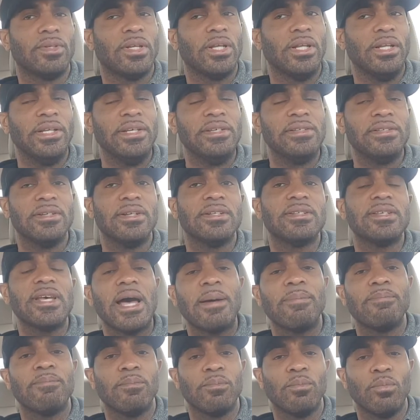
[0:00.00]
at least in the
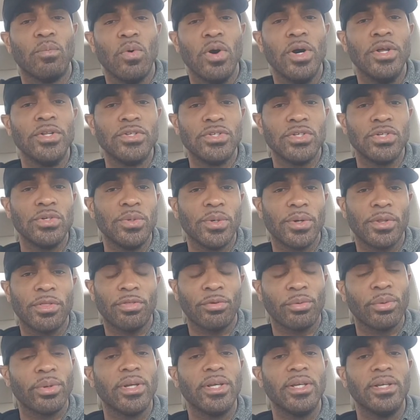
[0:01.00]
top one, two, or
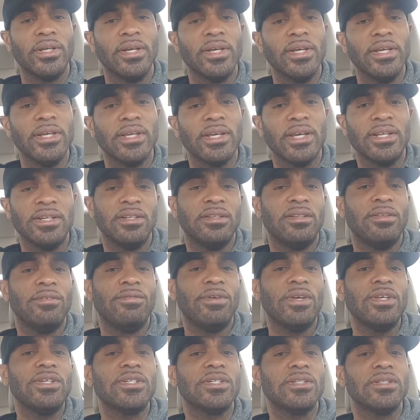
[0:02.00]
three in the
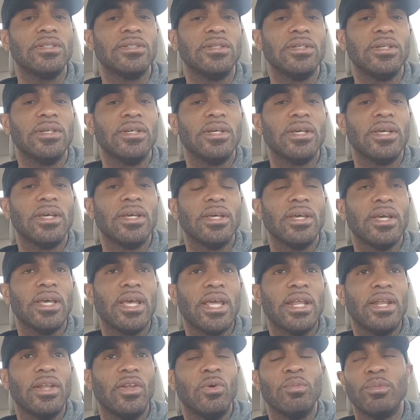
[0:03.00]
division.
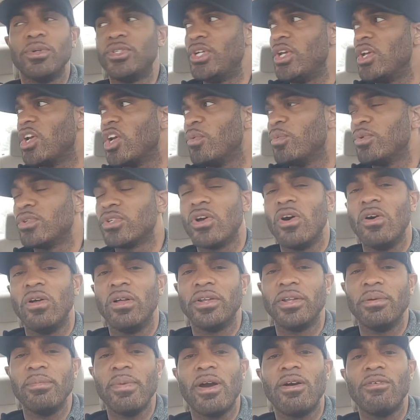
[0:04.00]
And Lomachenko was
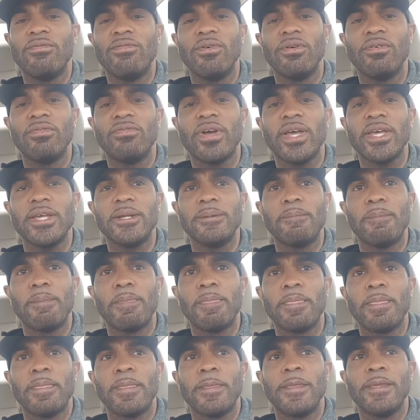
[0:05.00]
calling him out for a fight.
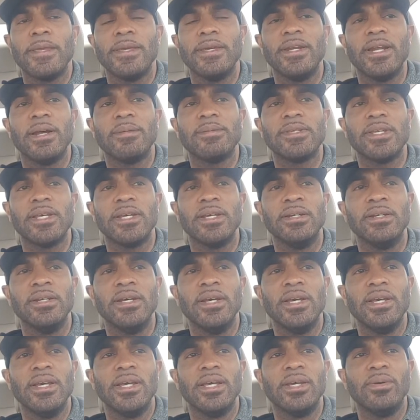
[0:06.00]
You know what I'm saying?
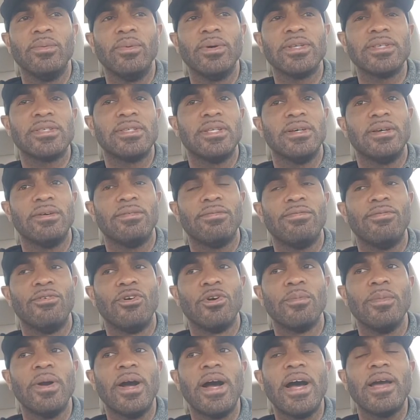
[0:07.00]
He was the
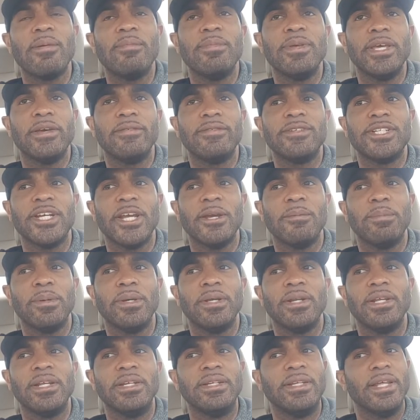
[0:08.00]
former IBF
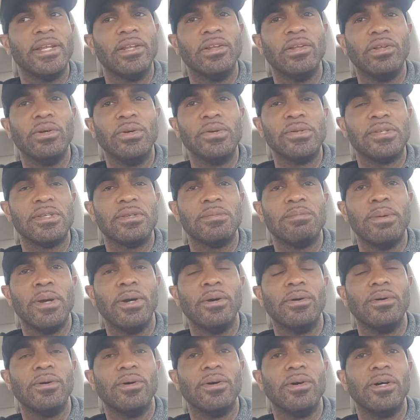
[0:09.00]
champion. He didn't lose his
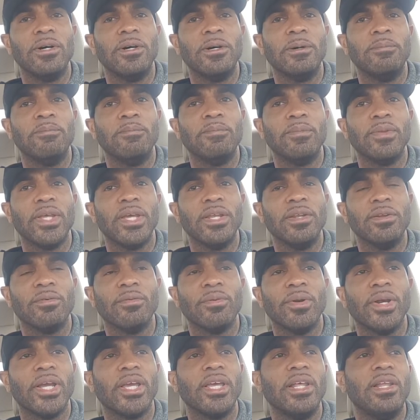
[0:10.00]
belt um, in the
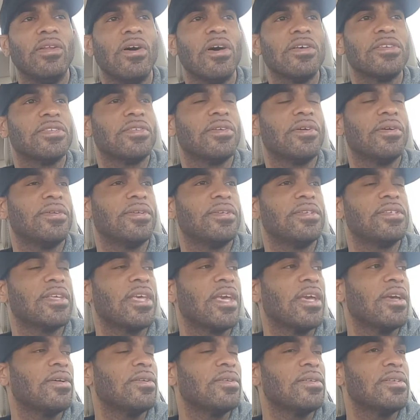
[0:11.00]
ring. He lost it on the
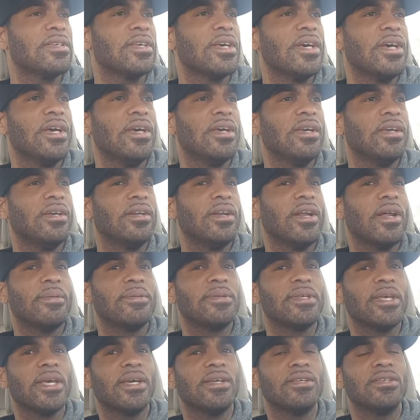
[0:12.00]
scales. You know what I'm
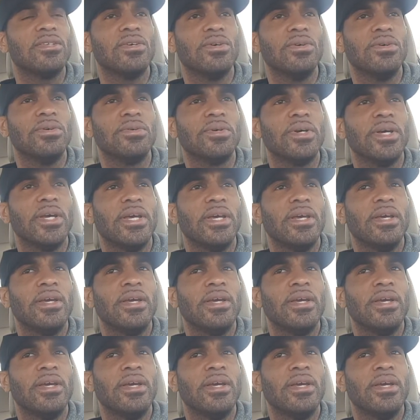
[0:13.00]
saying? So